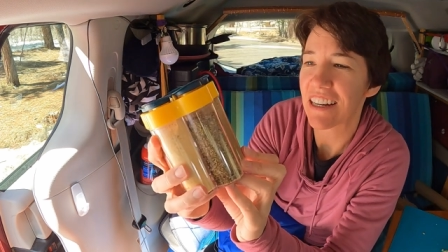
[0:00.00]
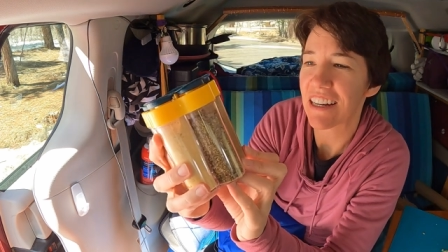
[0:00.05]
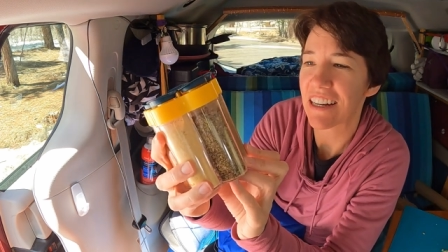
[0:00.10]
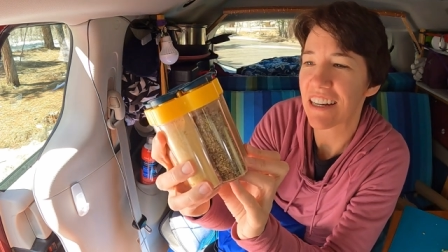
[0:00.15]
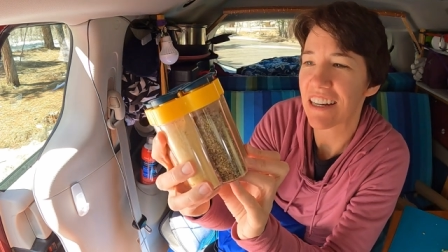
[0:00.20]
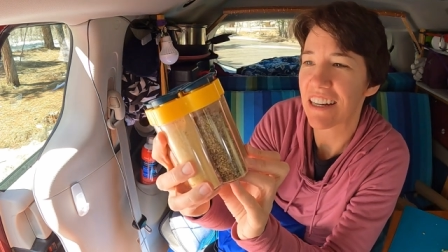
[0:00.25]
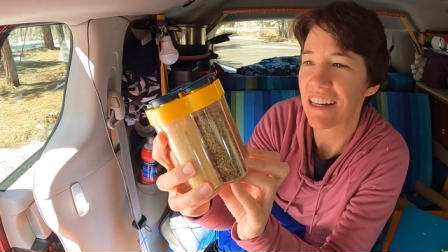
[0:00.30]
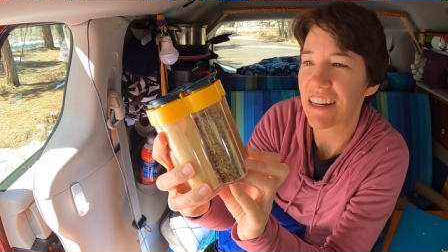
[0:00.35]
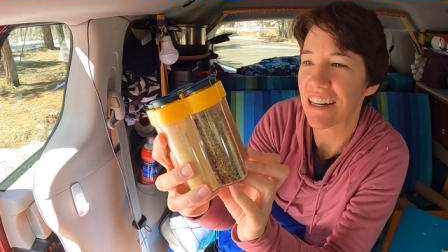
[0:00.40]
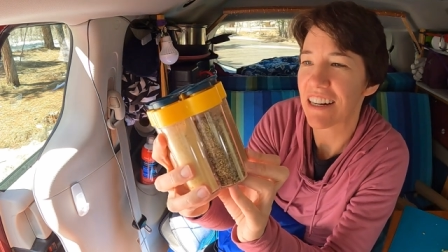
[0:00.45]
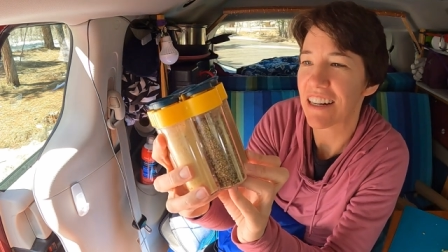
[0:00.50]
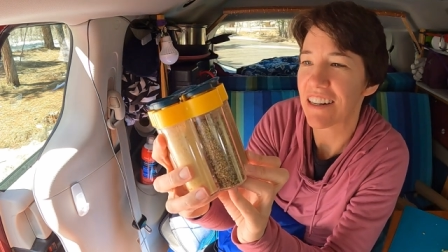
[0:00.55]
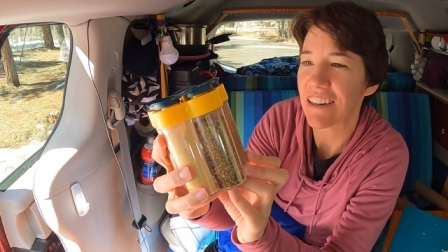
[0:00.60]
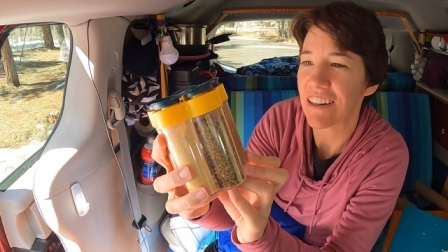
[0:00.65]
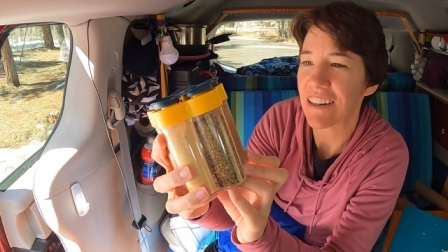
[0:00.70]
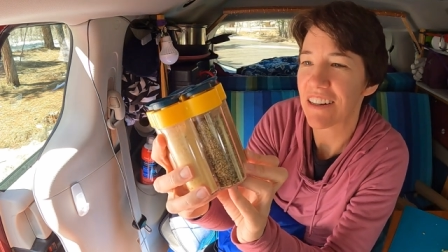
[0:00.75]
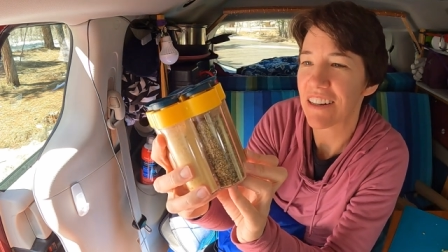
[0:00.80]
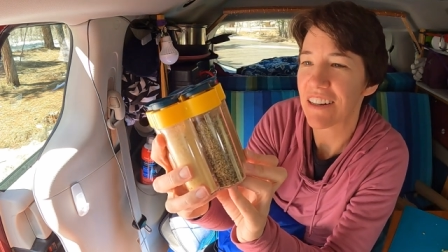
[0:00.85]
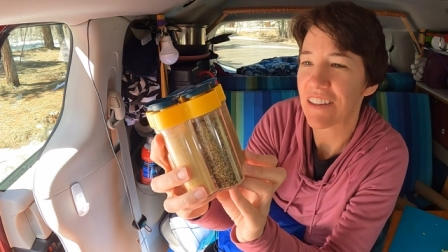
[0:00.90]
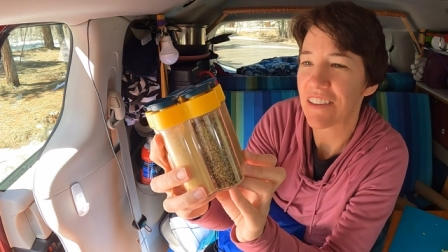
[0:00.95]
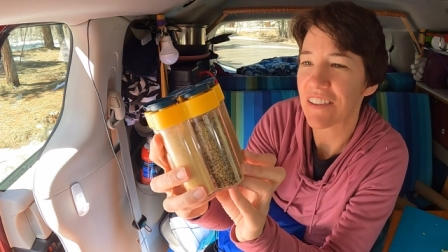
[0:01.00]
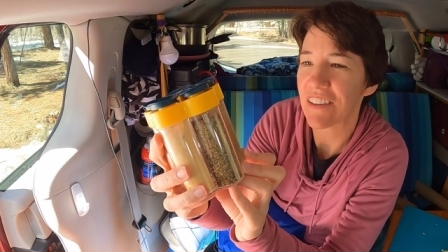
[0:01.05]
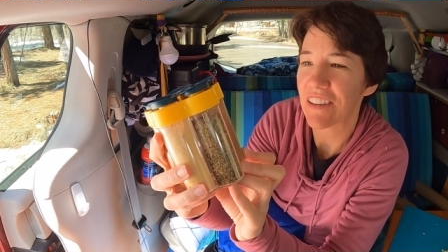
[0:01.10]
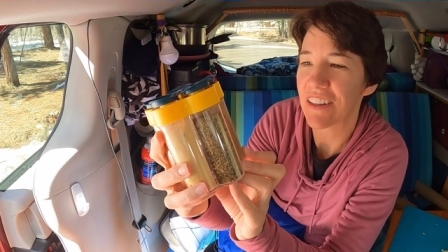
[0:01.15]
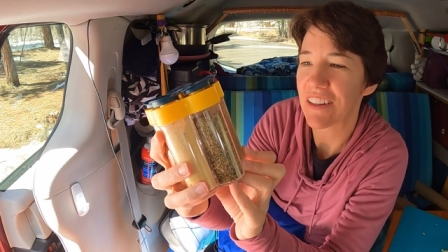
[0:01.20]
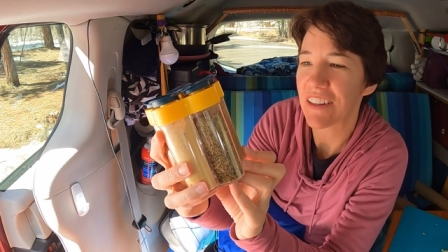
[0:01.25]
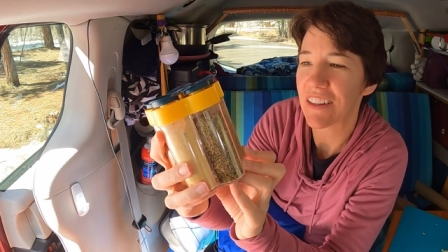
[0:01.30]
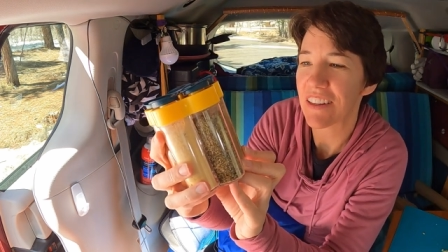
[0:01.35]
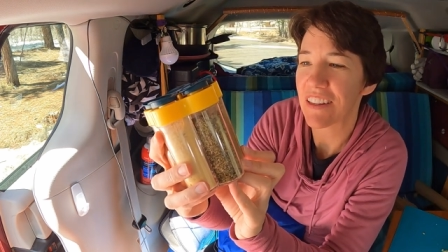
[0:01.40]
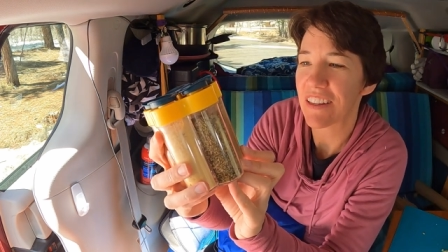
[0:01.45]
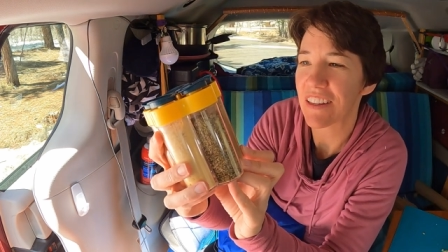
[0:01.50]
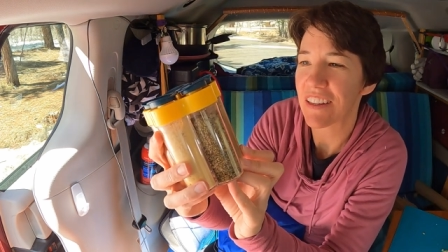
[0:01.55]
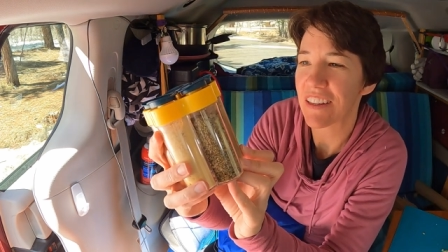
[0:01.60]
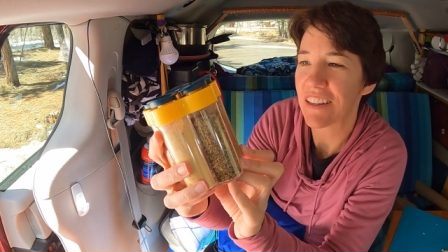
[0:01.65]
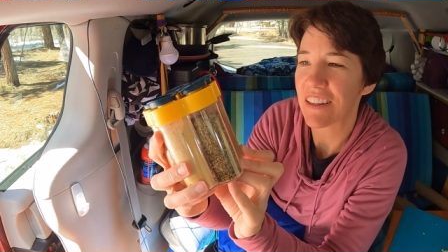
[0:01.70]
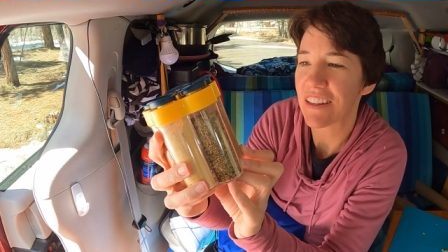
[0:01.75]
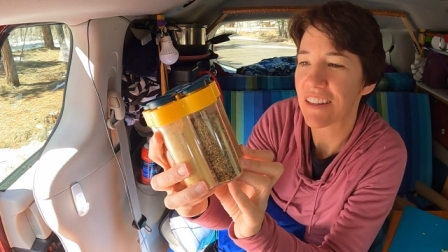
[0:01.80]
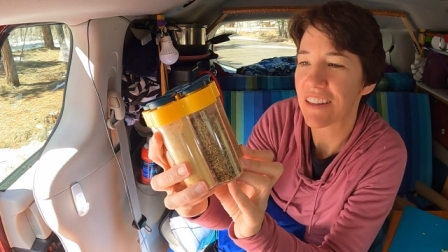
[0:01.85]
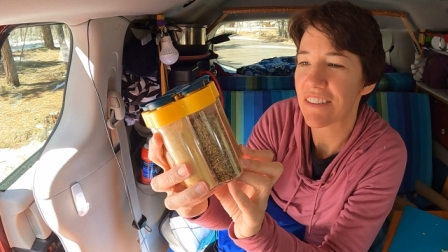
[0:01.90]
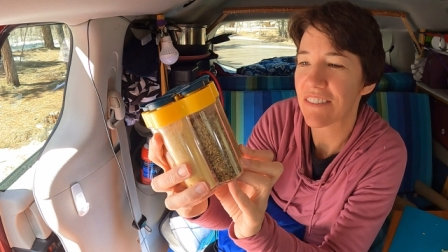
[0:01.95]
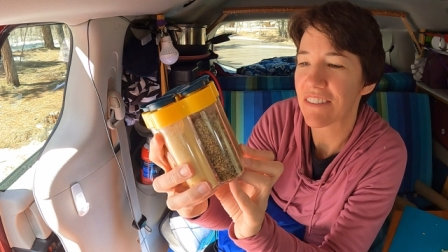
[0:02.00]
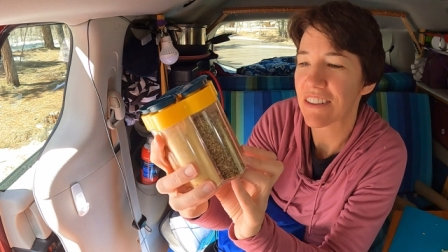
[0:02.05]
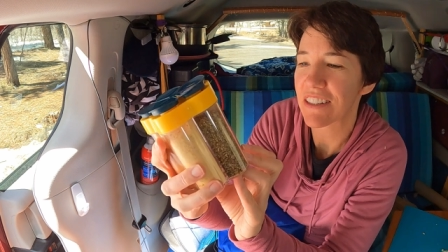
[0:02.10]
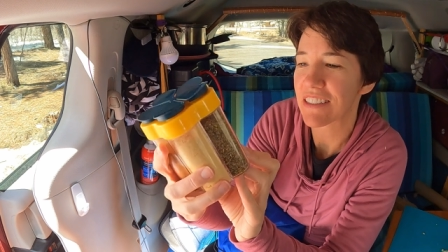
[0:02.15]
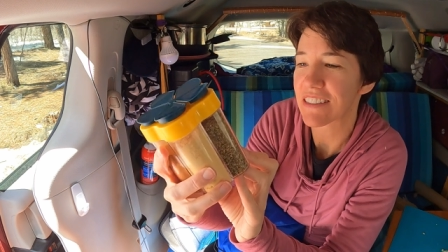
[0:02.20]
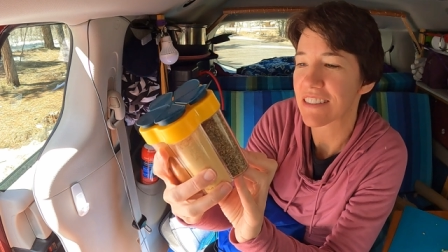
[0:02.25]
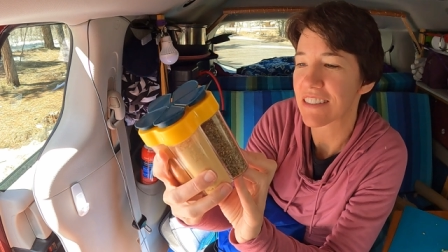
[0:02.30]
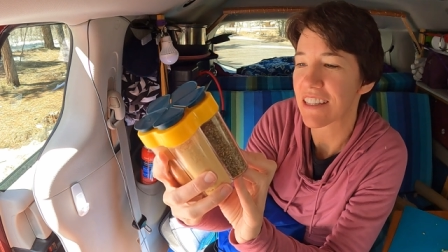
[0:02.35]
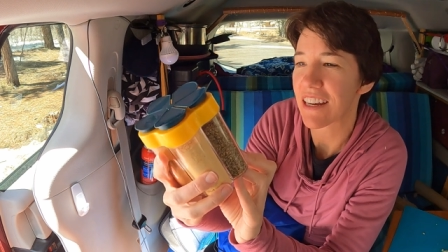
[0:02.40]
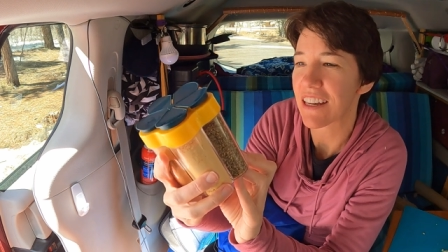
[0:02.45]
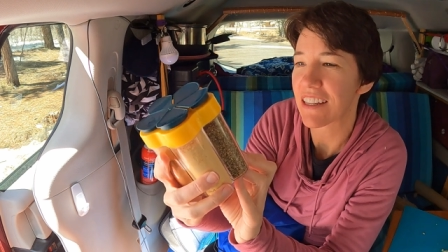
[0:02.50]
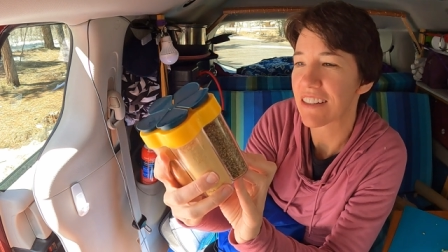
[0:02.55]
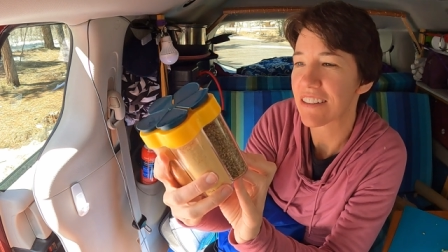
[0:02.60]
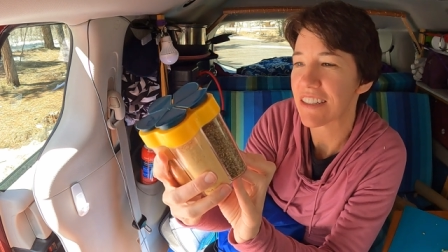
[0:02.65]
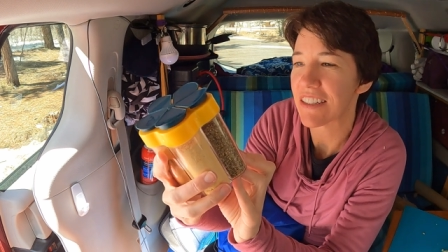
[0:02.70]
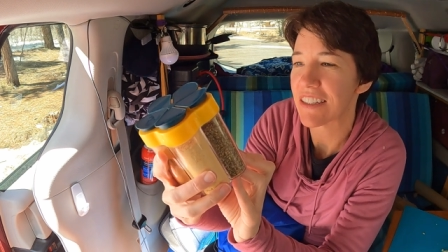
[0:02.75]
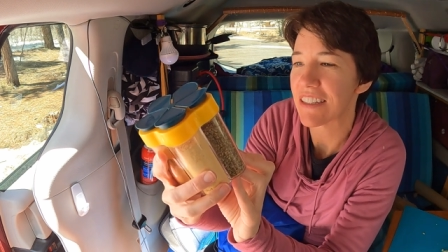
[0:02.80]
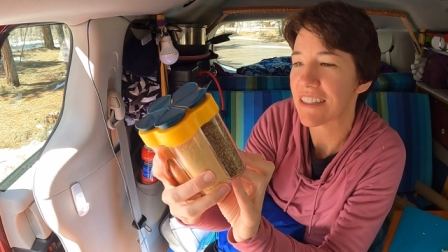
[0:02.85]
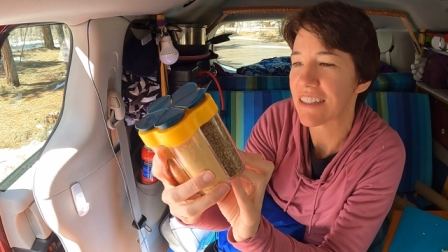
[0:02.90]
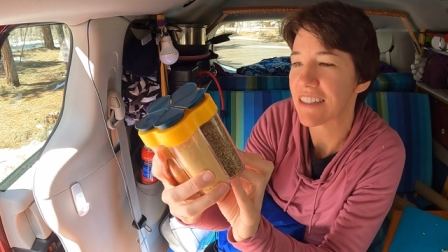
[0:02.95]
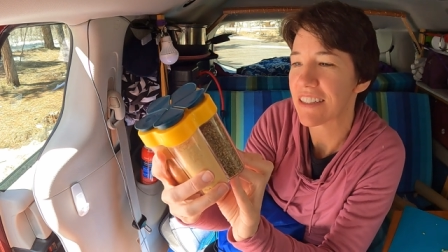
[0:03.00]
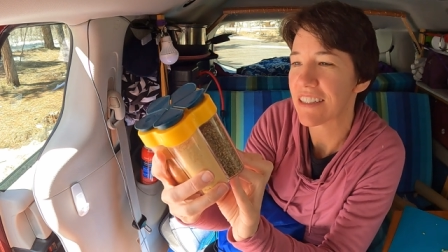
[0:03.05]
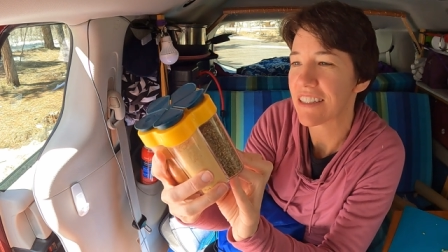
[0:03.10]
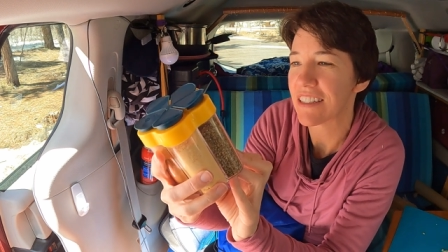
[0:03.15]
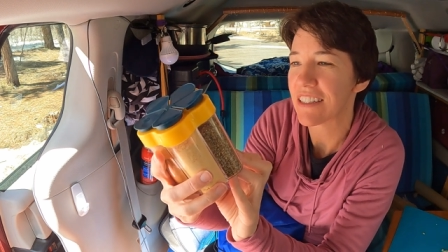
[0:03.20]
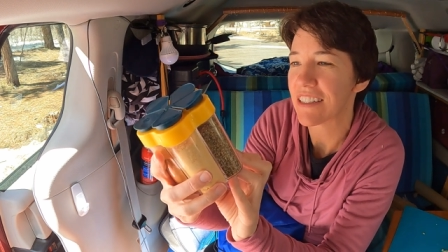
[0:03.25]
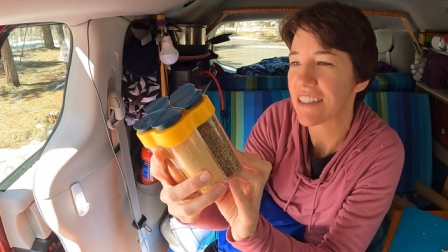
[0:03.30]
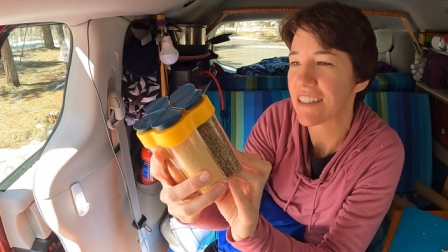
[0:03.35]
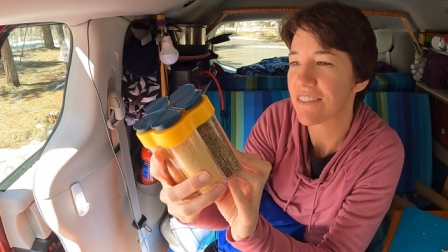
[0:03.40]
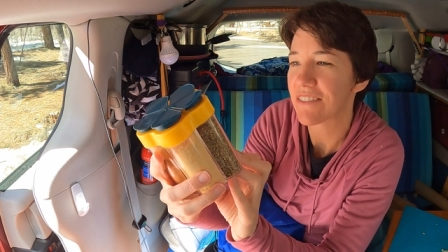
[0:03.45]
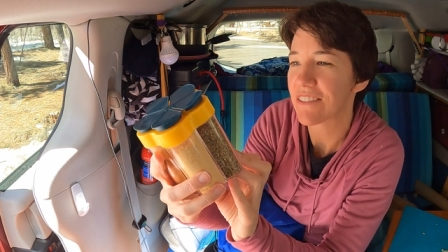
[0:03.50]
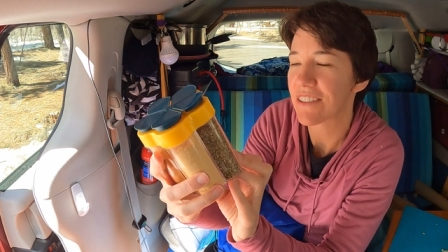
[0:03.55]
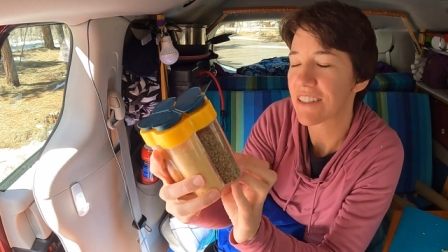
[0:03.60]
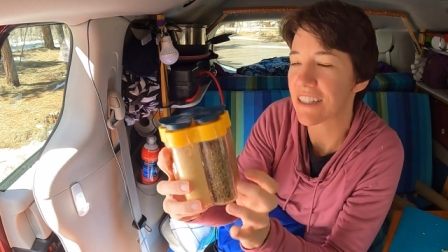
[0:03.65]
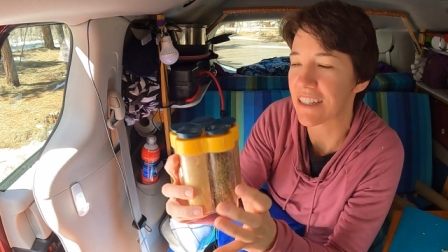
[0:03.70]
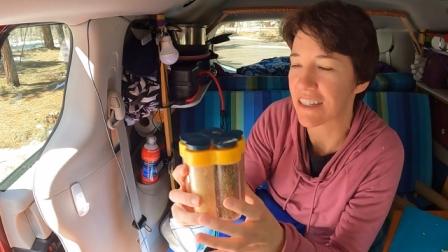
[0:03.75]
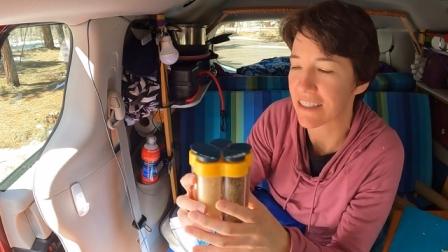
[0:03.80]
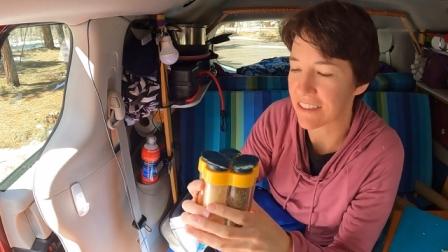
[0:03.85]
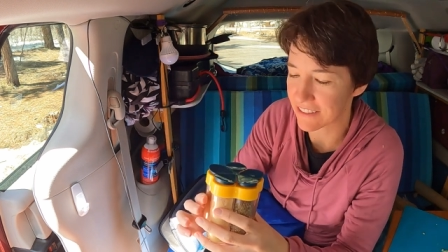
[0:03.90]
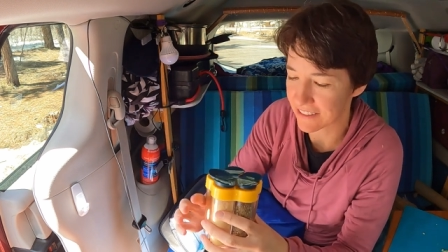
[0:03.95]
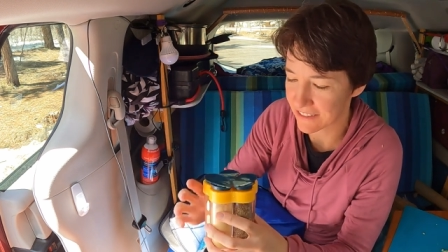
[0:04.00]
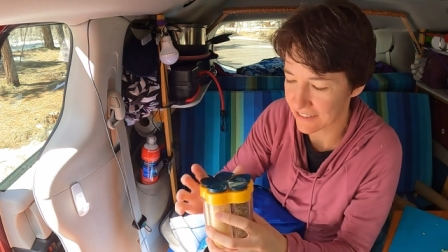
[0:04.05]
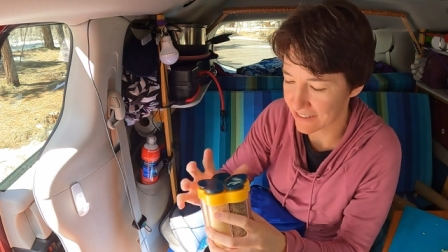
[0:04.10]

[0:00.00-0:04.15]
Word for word: Uh, what is that? I forget.